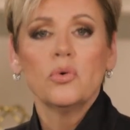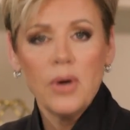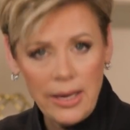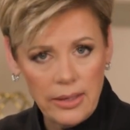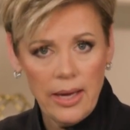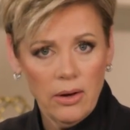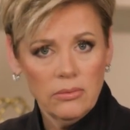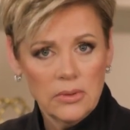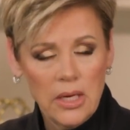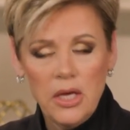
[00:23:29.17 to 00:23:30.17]
Right
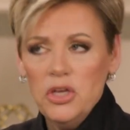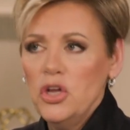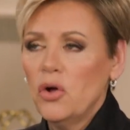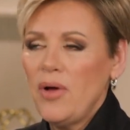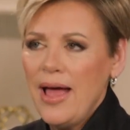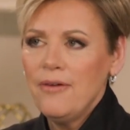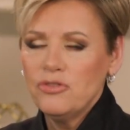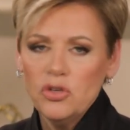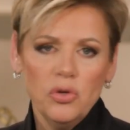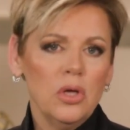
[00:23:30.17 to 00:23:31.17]
now. You don't
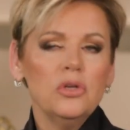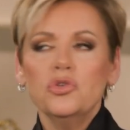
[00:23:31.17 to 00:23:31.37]
have to